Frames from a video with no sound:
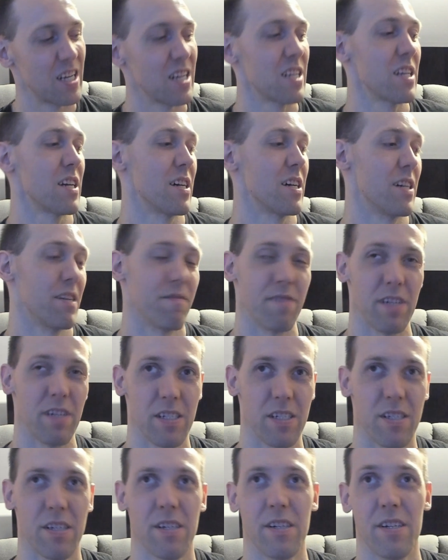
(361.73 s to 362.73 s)
I have yet
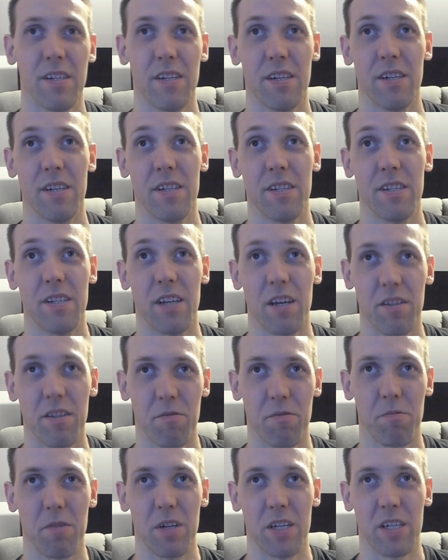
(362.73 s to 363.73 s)
another
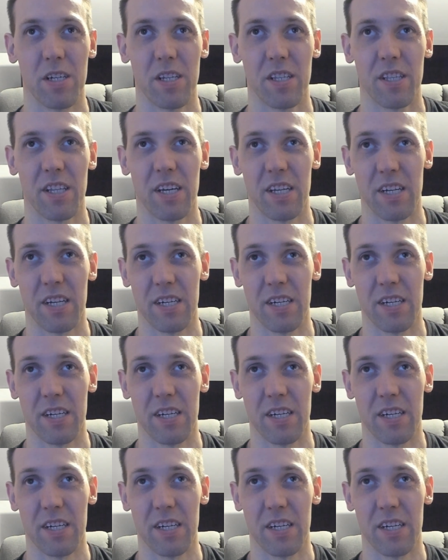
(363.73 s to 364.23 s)
one that I